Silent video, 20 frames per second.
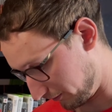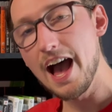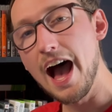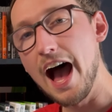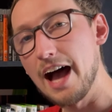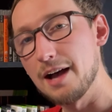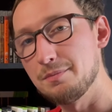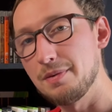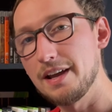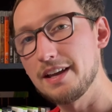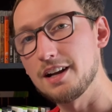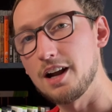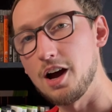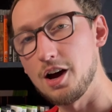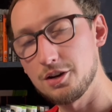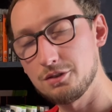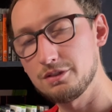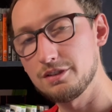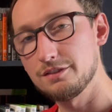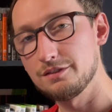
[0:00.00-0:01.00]
I paid
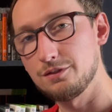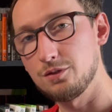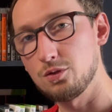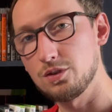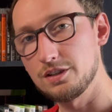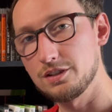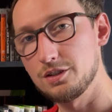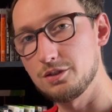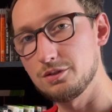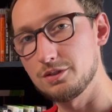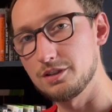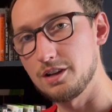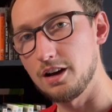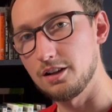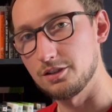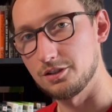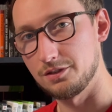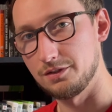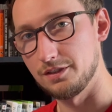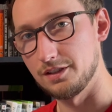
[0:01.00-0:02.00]
$142
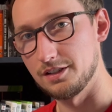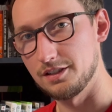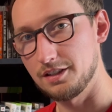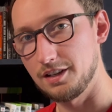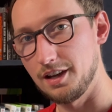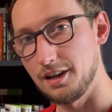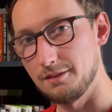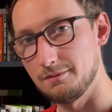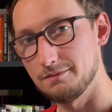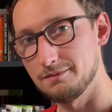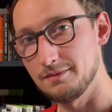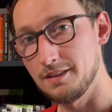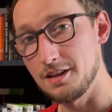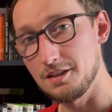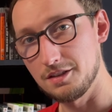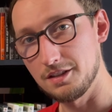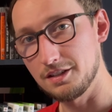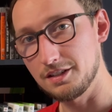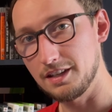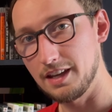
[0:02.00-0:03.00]
for this game.
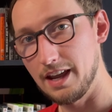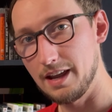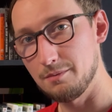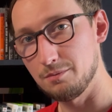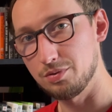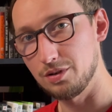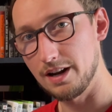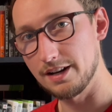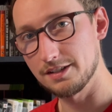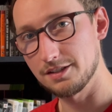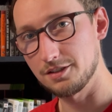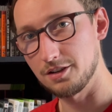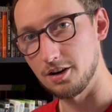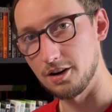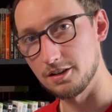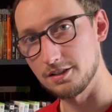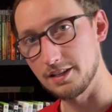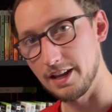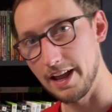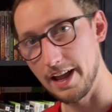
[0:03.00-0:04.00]
This game price charts
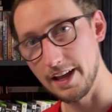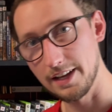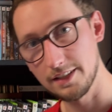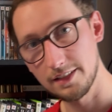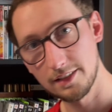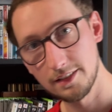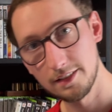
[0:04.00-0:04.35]
at